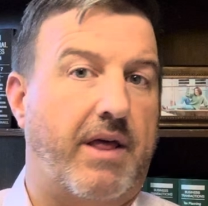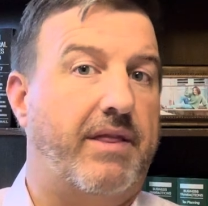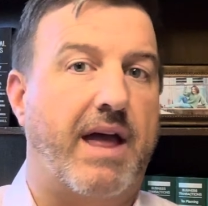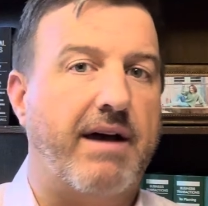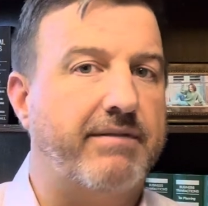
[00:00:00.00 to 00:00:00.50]

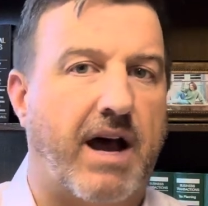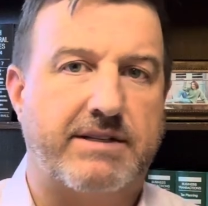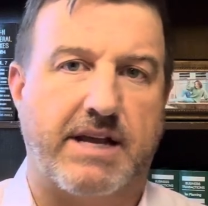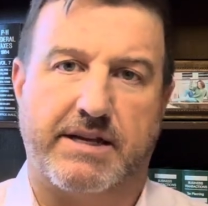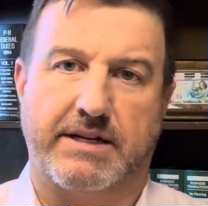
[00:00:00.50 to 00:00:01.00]
They have not
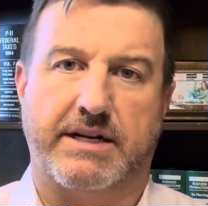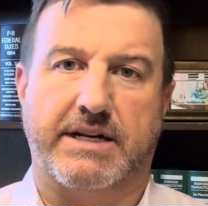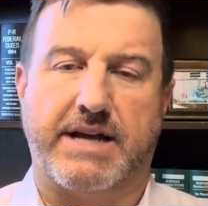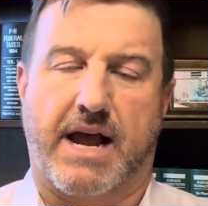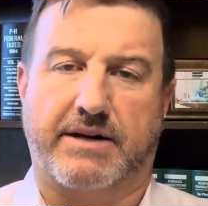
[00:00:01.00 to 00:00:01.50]
taken any
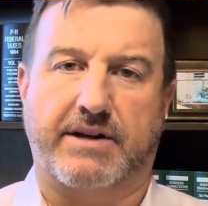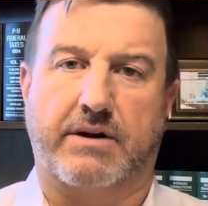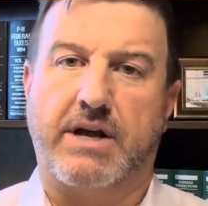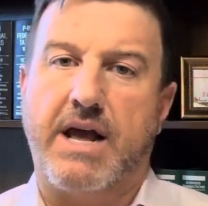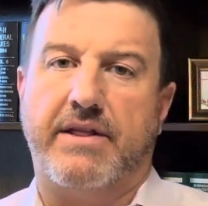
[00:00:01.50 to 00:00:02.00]
tax out.
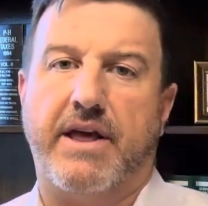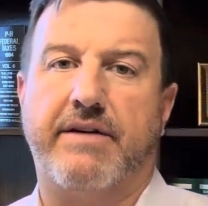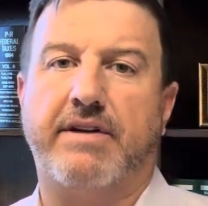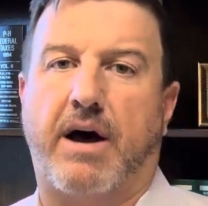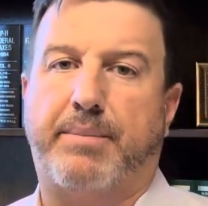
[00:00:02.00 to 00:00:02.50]
They have
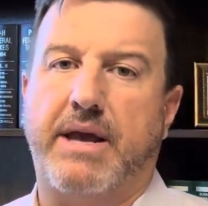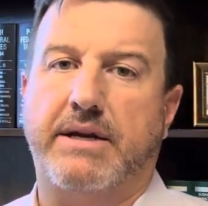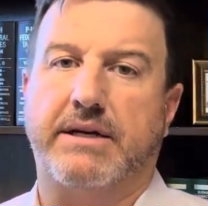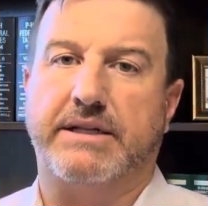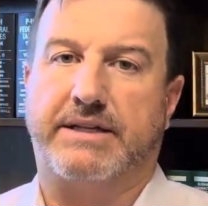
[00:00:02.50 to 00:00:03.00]
not paid
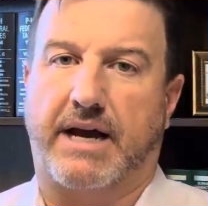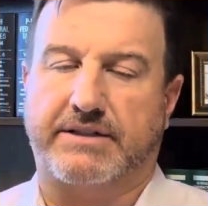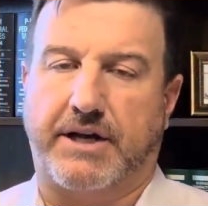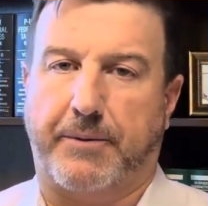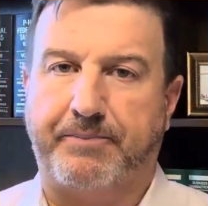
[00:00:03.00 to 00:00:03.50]
any tax
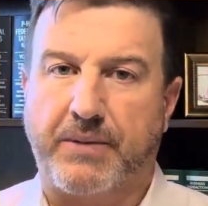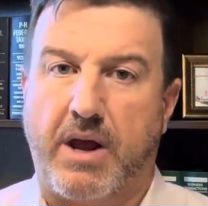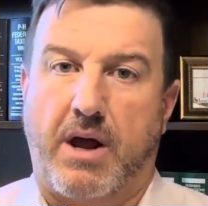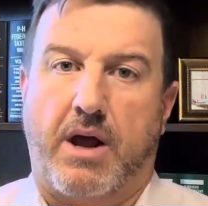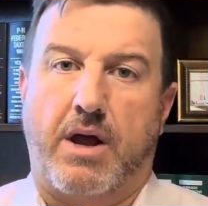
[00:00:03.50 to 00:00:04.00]
out.
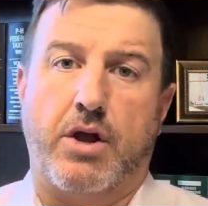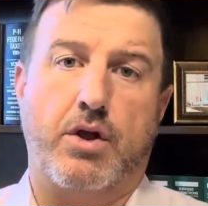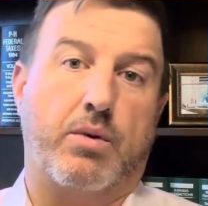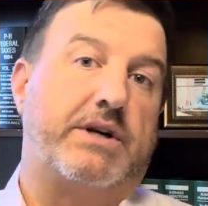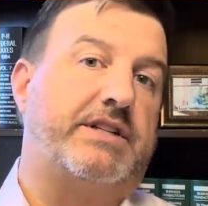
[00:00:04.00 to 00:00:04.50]

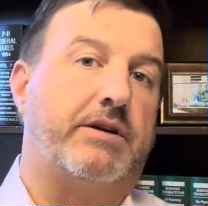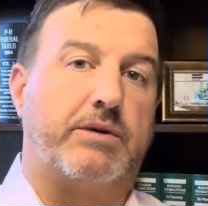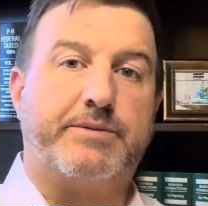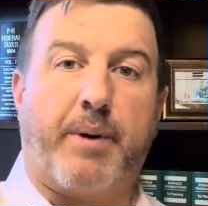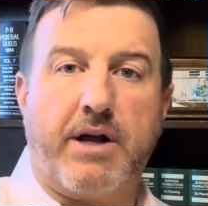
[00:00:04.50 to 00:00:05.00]
You are still
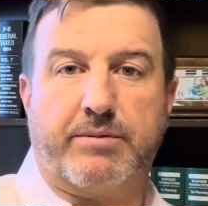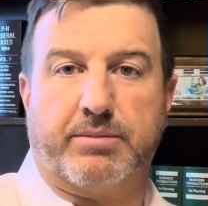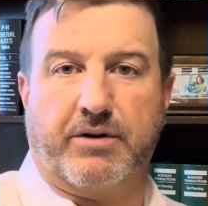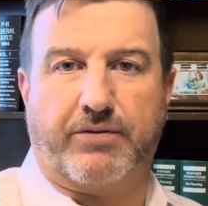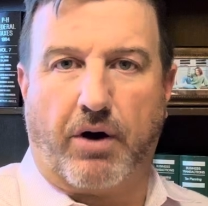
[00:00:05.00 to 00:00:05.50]

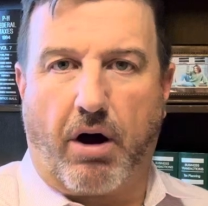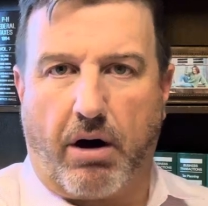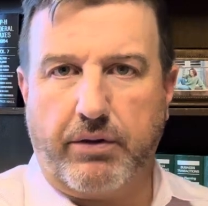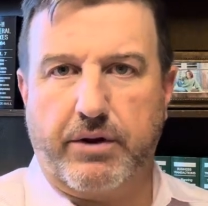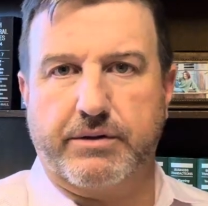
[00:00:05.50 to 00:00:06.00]
responsible for
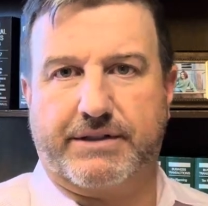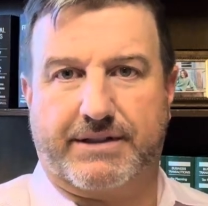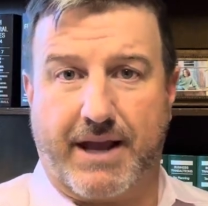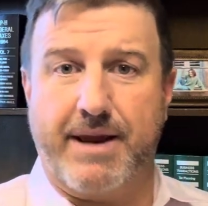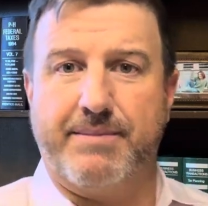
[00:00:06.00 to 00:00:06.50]
all those
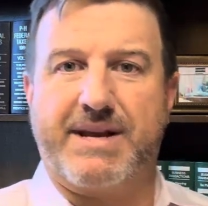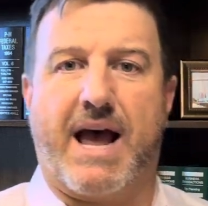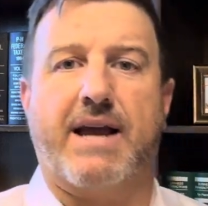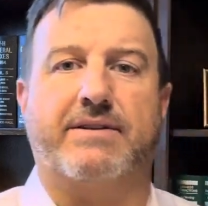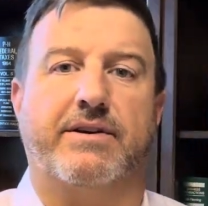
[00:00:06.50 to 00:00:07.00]
same
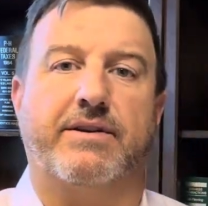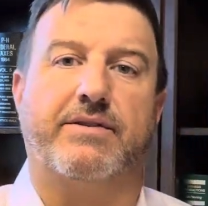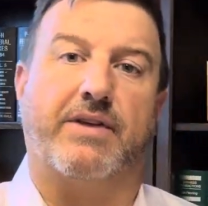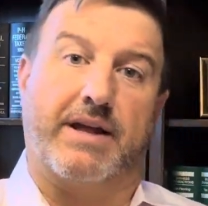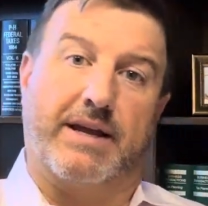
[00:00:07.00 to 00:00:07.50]
taxes
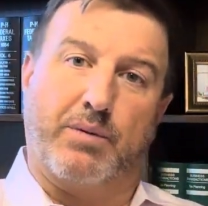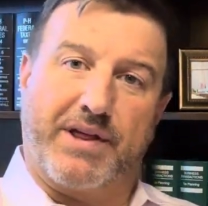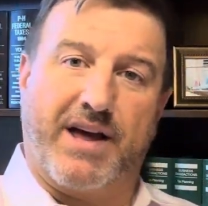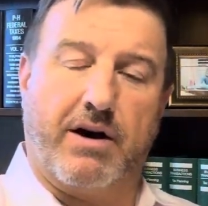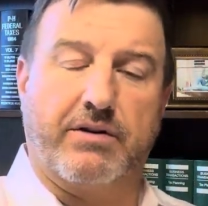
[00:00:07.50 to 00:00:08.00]
that get
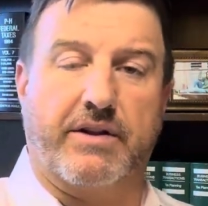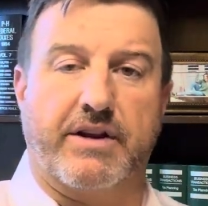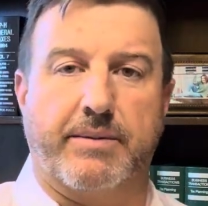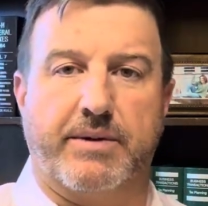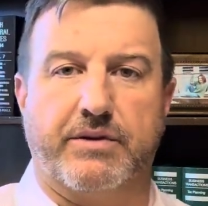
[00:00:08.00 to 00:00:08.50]
withheld on the
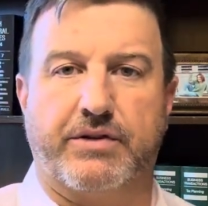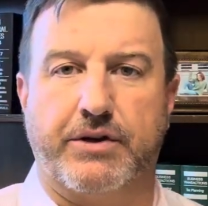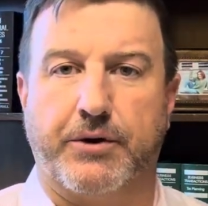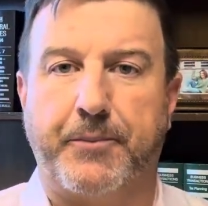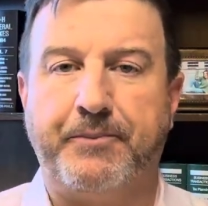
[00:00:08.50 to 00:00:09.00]

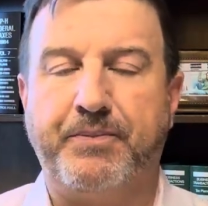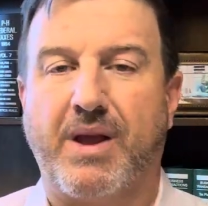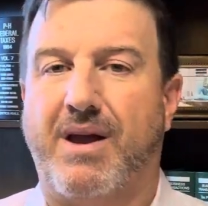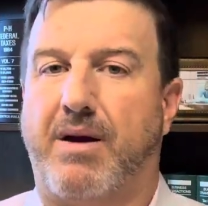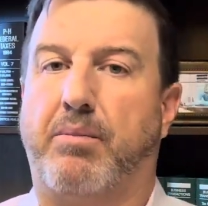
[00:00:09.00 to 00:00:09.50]
W-2,
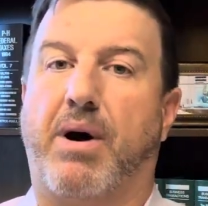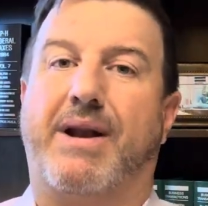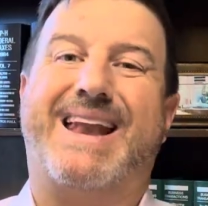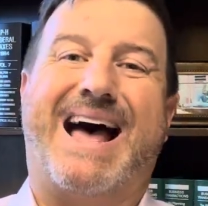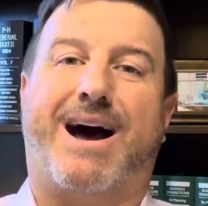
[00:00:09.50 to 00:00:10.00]
but
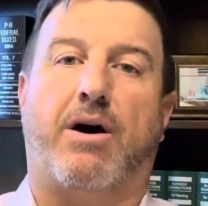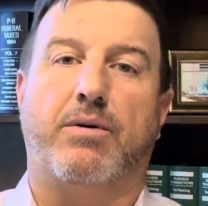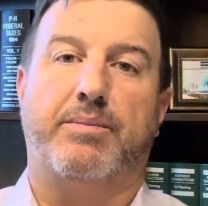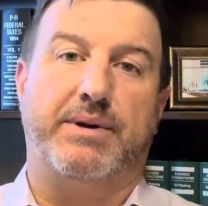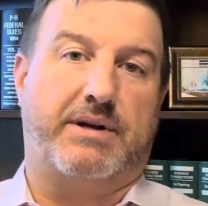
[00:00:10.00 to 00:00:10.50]

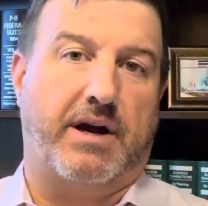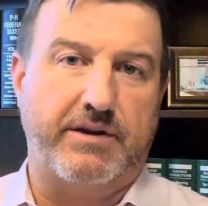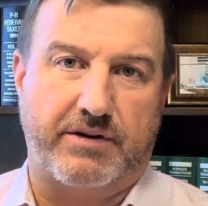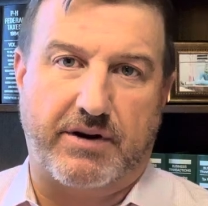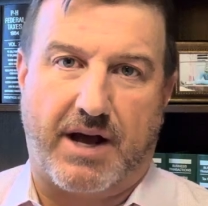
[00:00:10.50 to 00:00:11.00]
now, because
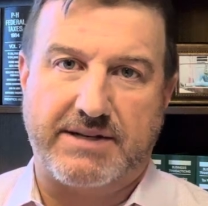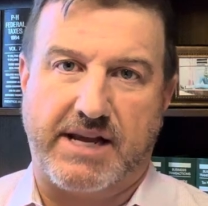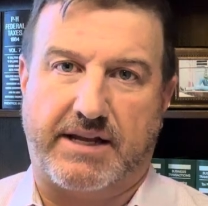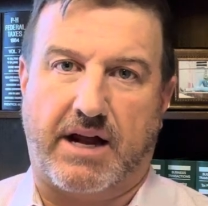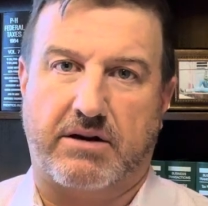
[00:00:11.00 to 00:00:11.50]
they're not
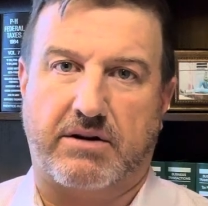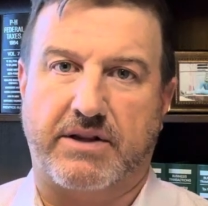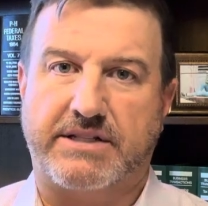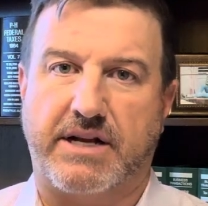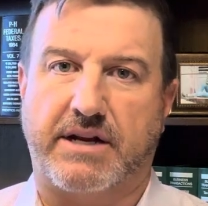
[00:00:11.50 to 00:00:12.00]
taken out on the
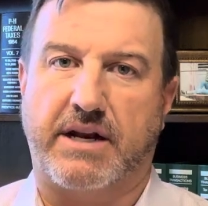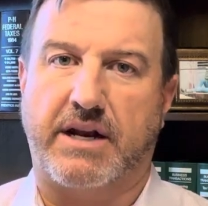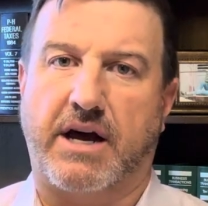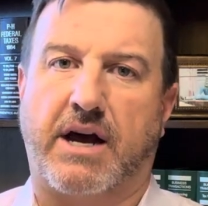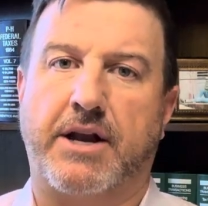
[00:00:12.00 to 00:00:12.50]

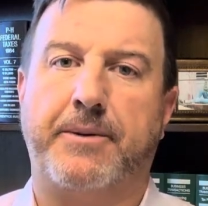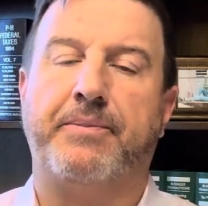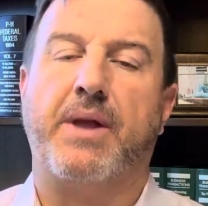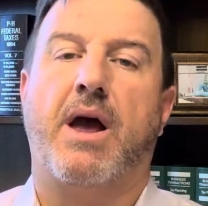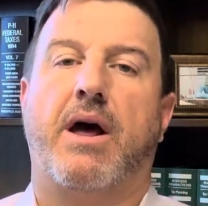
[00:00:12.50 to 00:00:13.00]
1099,
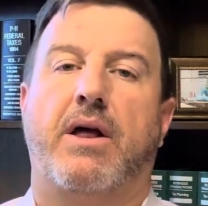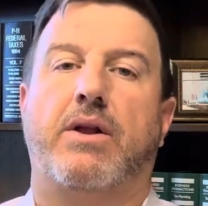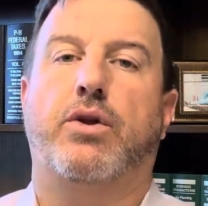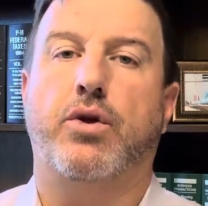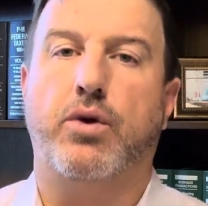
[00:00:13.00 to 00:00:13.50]

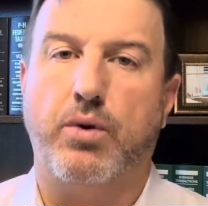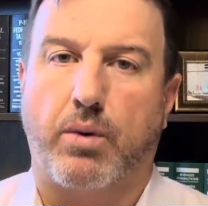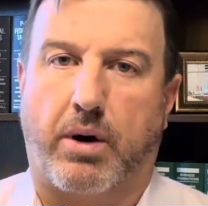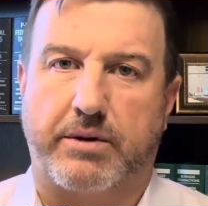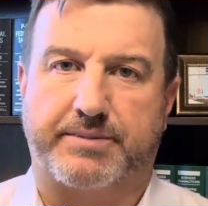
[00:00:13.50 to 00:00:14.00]
you
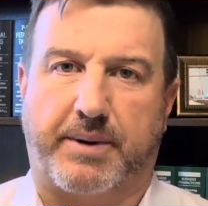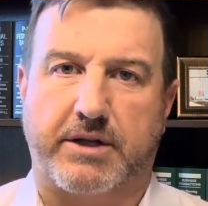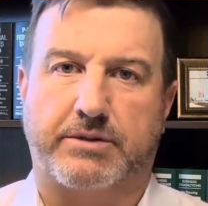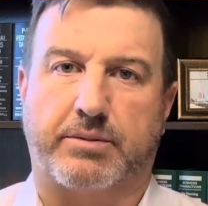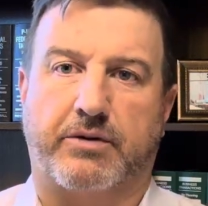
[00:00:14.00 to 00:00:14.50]
are
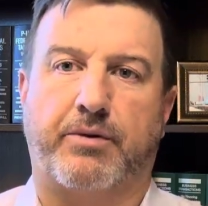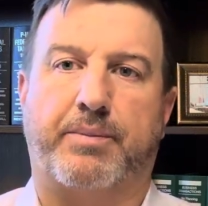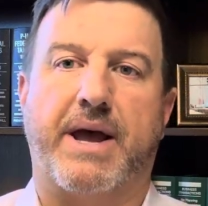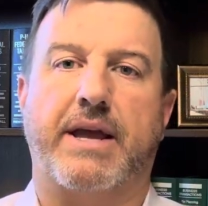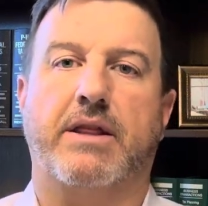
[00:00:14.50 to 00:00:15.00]
responsible for
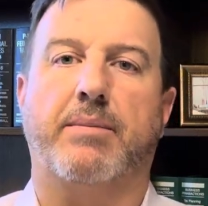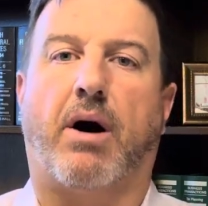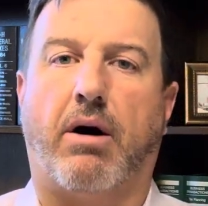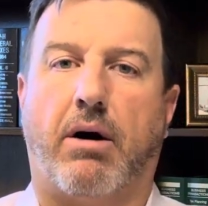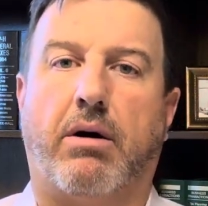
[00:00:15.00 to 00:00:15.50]
paying them
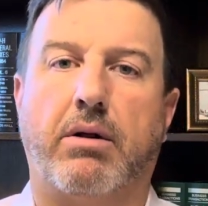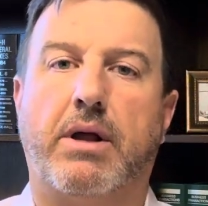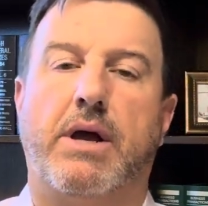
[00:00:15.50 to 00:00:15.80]
all